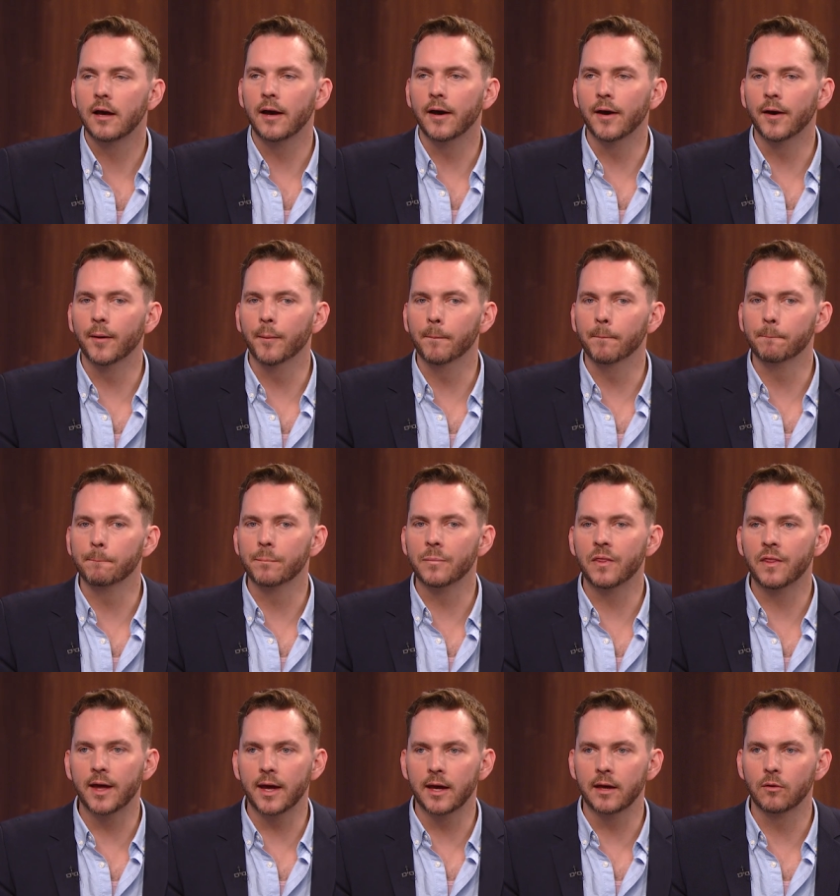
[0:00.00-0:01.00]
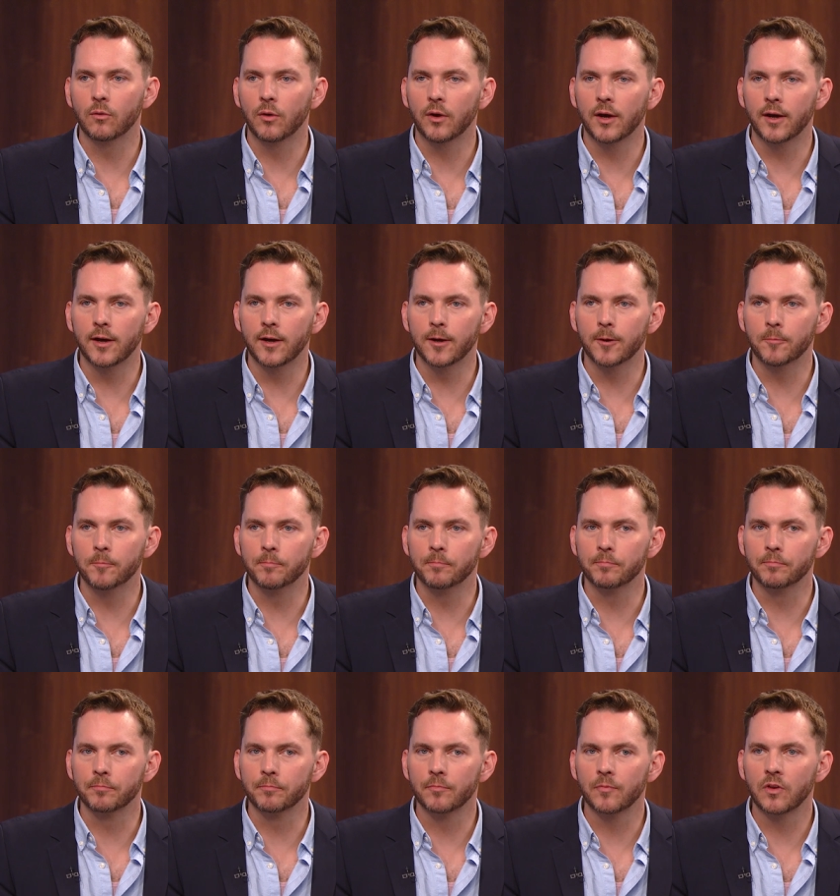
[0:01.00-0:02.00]
um, that
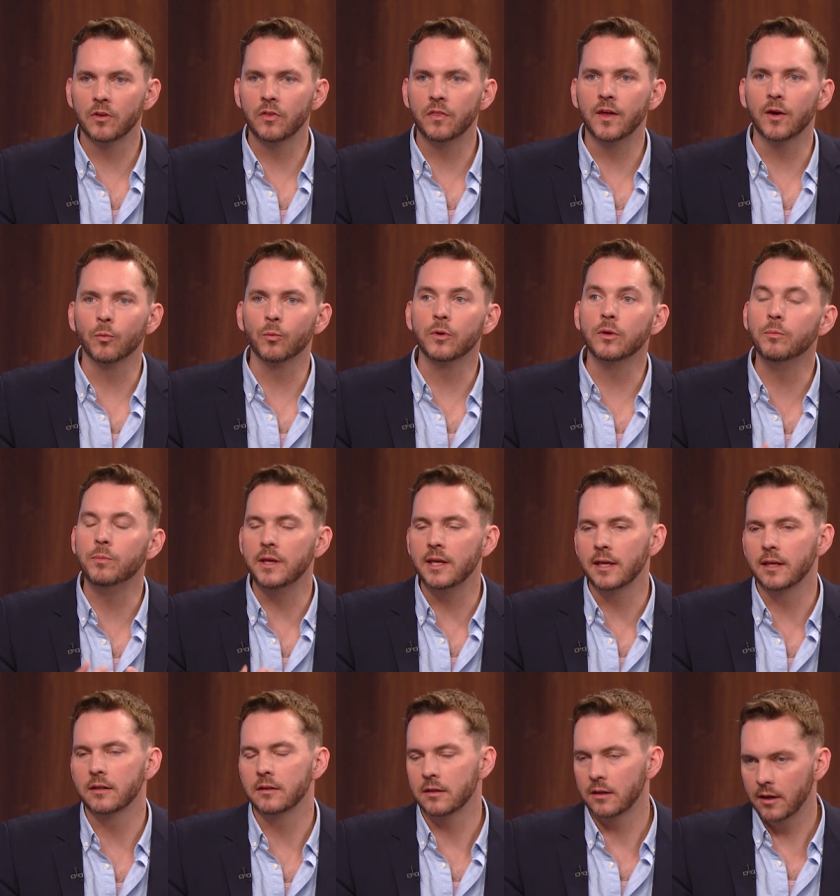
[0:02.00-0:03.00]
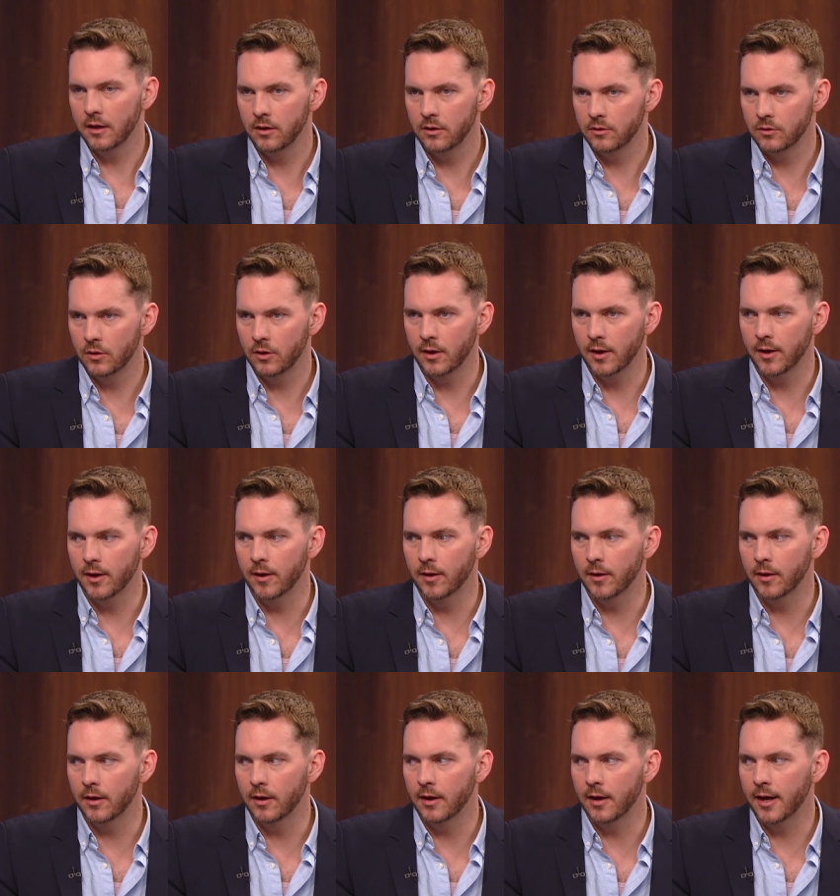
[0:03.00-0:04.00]
um, there would be, an,
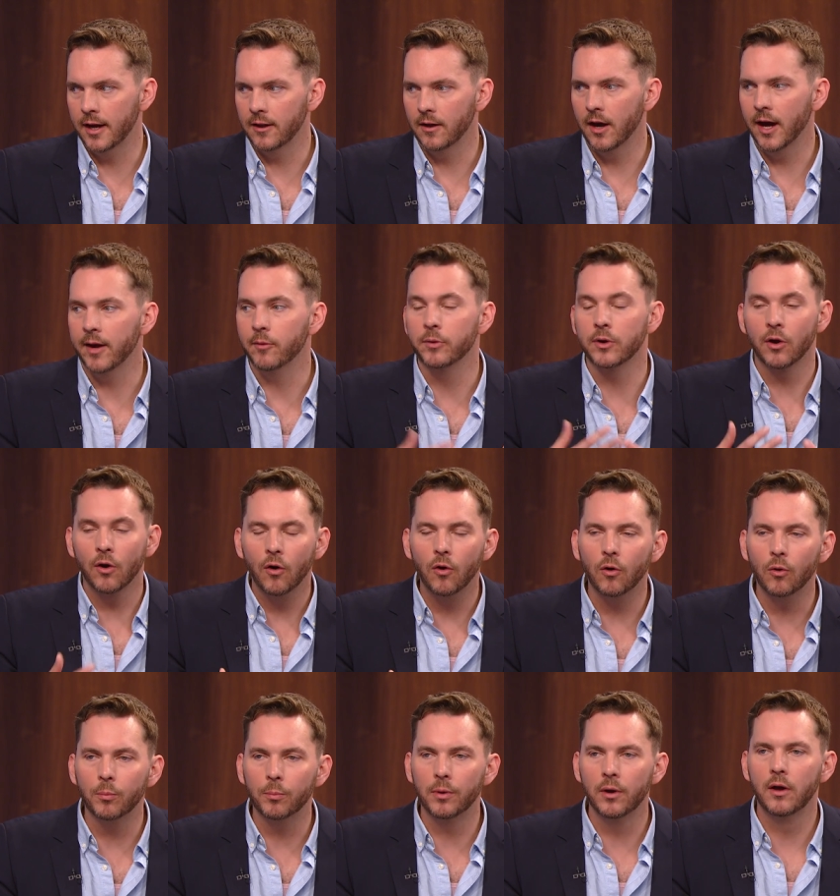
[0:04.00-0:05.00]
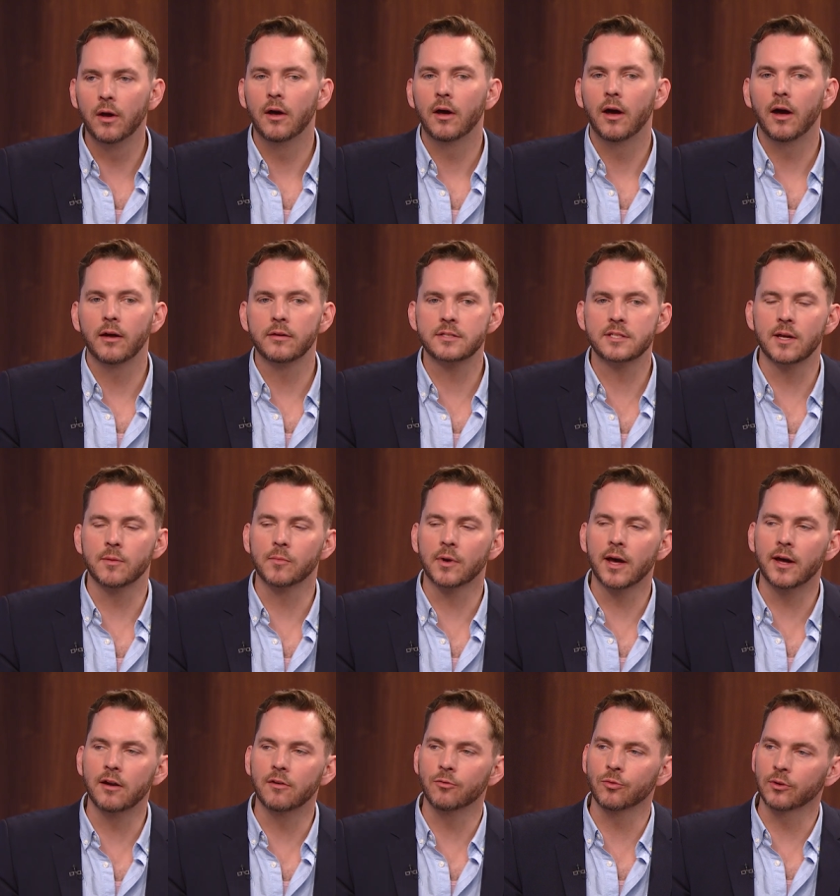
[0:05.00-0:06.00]
uh, I, I would hope, some
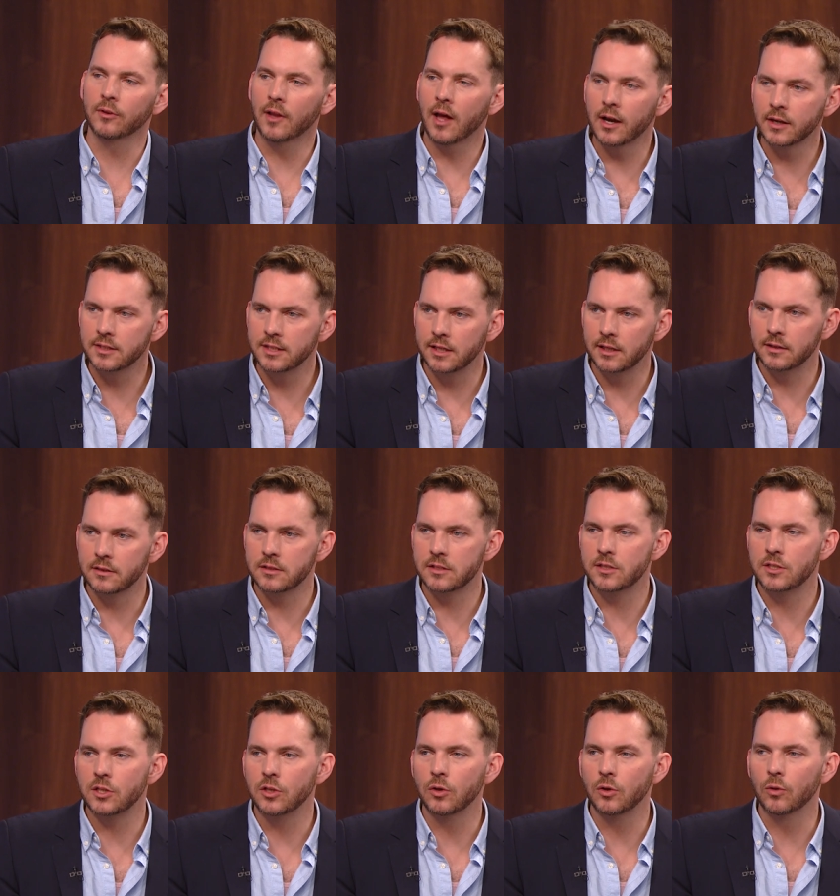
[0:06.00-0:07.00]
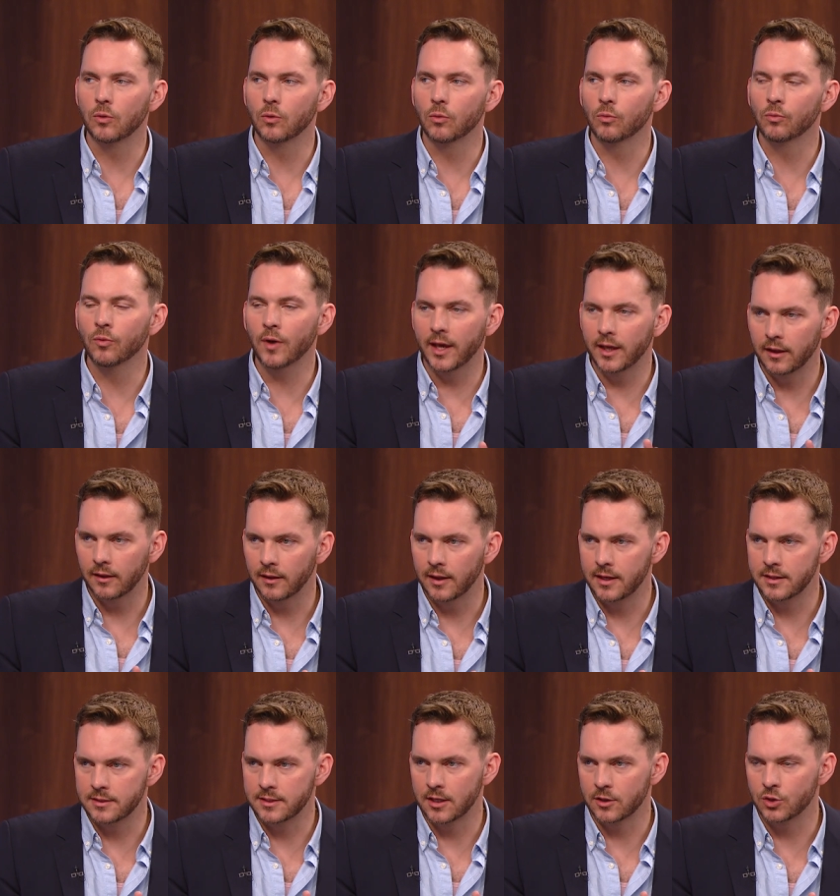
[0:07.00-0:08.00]
kind of reluctance to
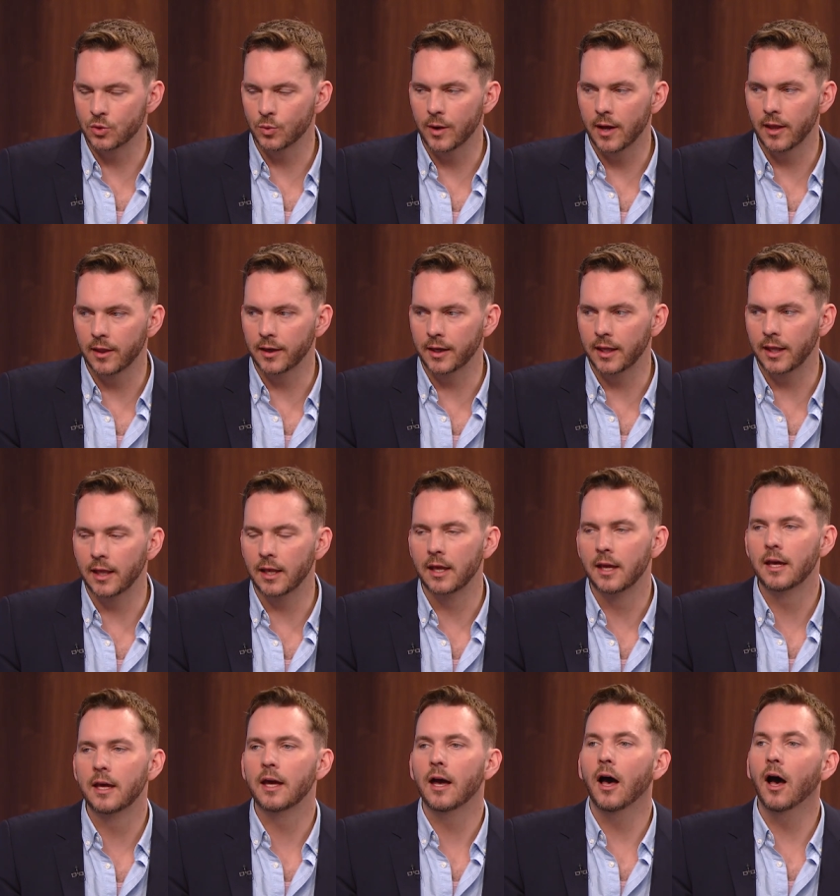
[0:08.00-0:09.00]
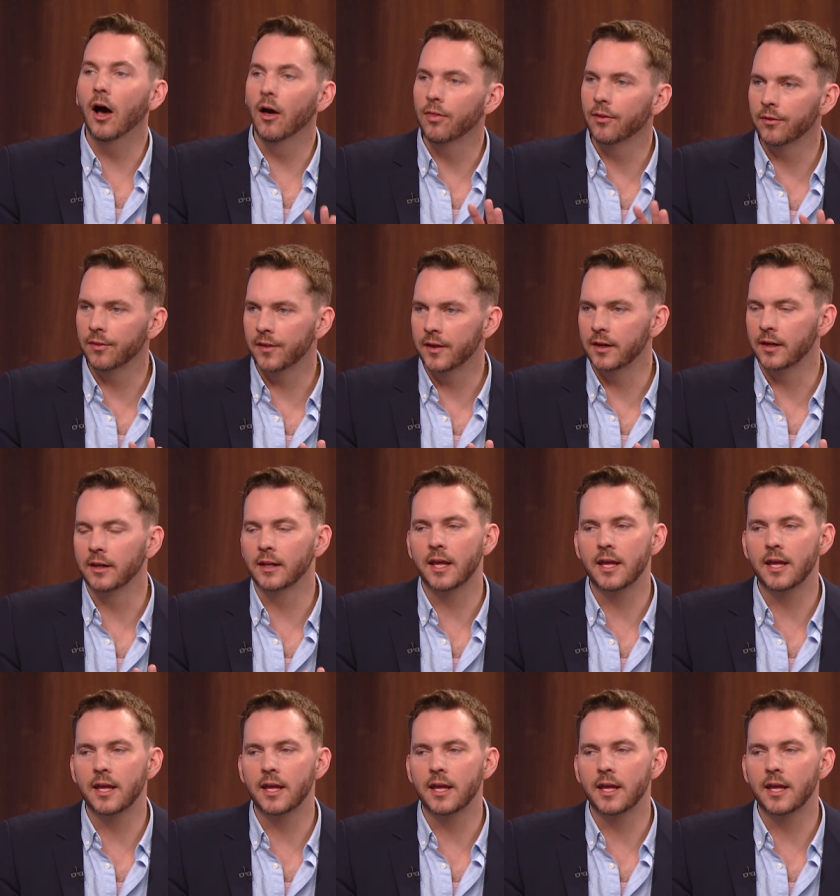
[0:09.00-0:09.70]
regulate sexuality other than in